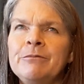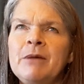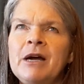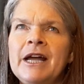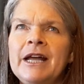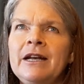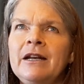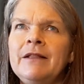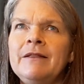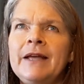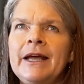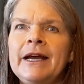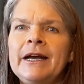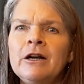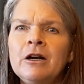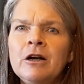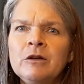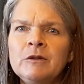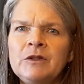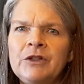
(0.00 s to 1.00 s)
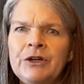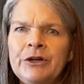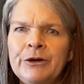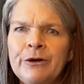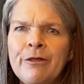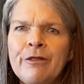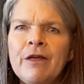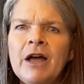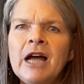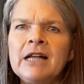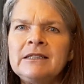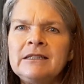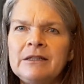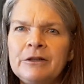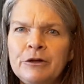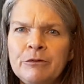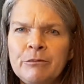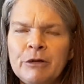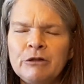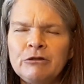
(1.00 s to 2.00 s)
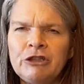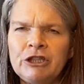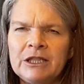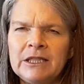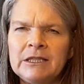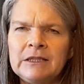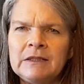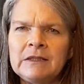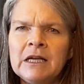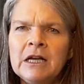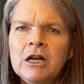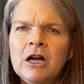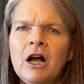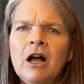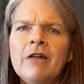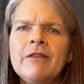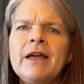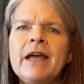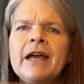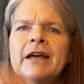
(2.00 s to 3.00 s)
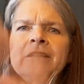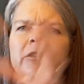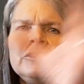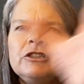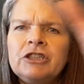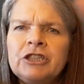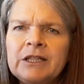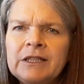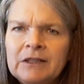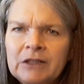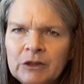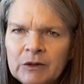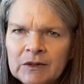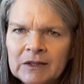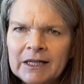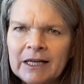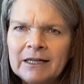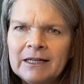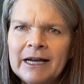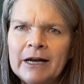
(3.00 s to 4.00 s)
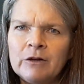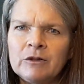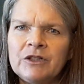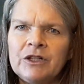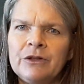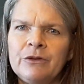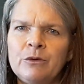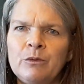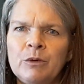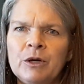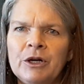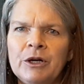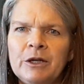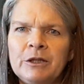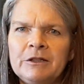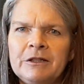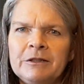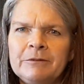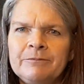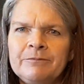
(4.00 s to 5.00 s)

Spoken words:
mind, and the arrows are your thoughts and emotions, all the energies you send out to the world.